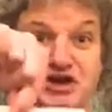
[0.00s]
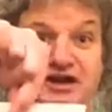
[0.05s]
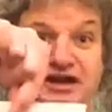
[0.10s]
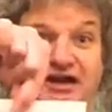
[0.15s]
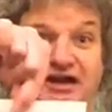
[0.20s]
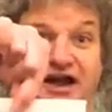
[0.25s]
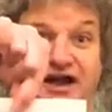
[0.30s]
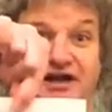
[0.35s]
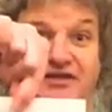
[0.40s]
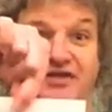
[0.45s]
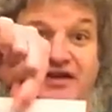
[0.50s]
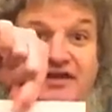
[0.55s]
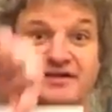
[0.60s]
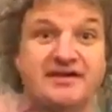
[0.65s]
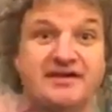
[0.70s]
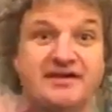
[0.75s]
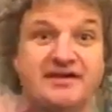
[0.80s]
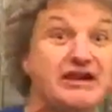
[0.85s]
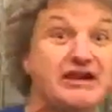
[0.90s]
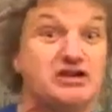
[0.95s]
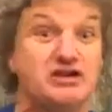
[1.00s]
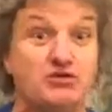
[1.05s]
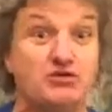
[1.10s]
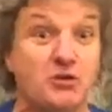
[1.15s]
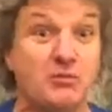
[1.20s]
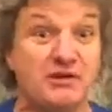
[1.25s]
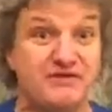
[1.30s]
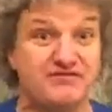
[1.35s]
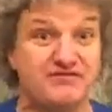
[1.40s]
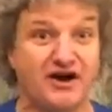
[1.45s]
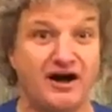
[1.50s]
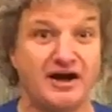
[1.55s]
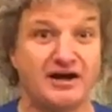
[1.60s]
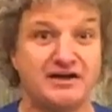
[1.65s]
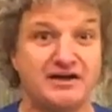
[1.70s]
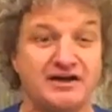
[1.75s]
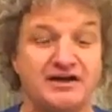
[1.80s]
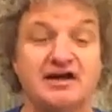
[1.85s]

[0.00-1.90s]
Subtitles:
it like this, and you will be fine.